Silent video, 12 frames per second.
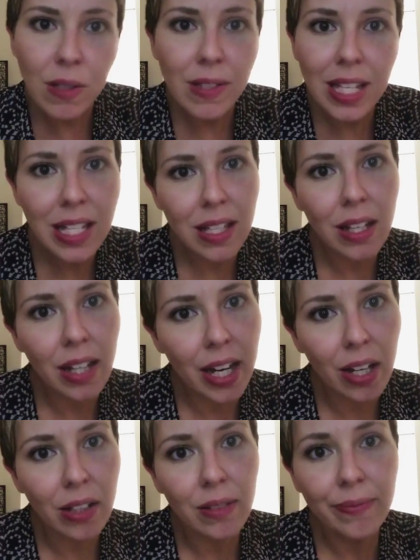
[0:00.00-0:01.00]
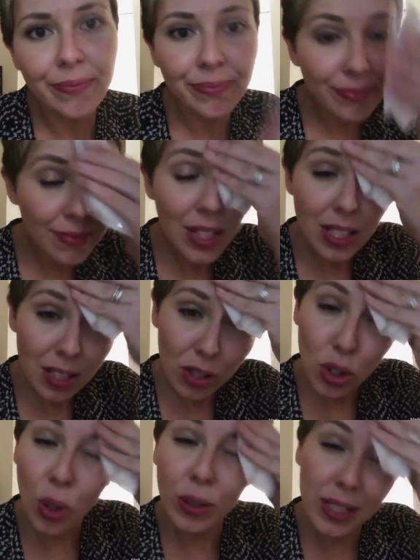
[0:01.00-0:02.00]
to use these on there.
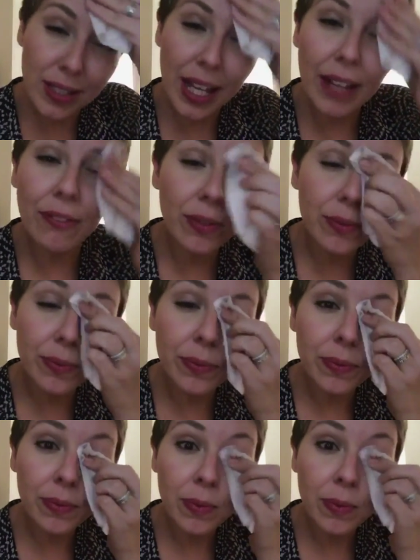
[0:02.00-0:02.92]
Totally safe.